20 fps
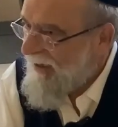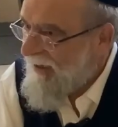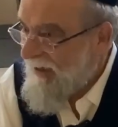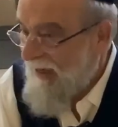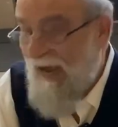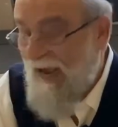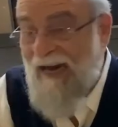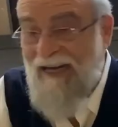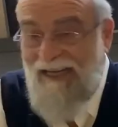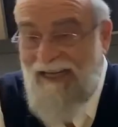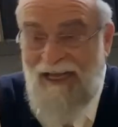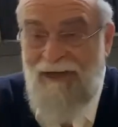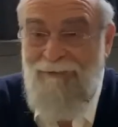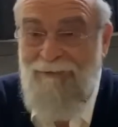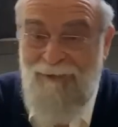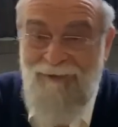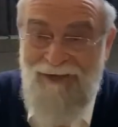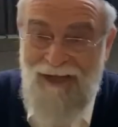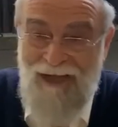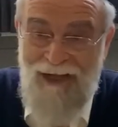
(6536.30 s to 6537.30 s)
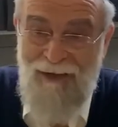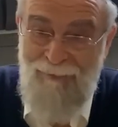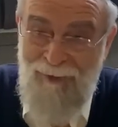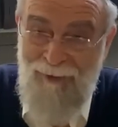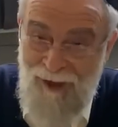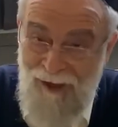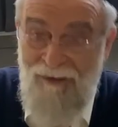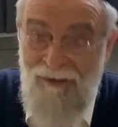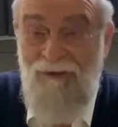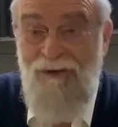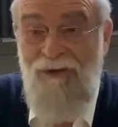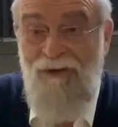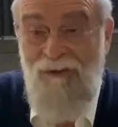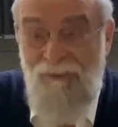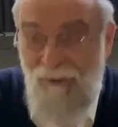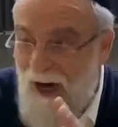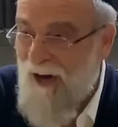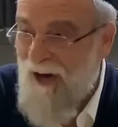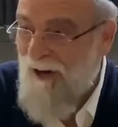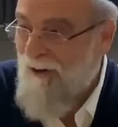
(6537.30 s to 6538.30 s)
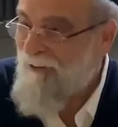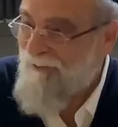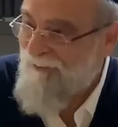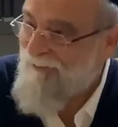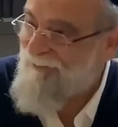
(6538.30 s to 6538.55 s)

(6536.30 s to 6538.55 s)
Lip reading: God keeps on telling me, you are.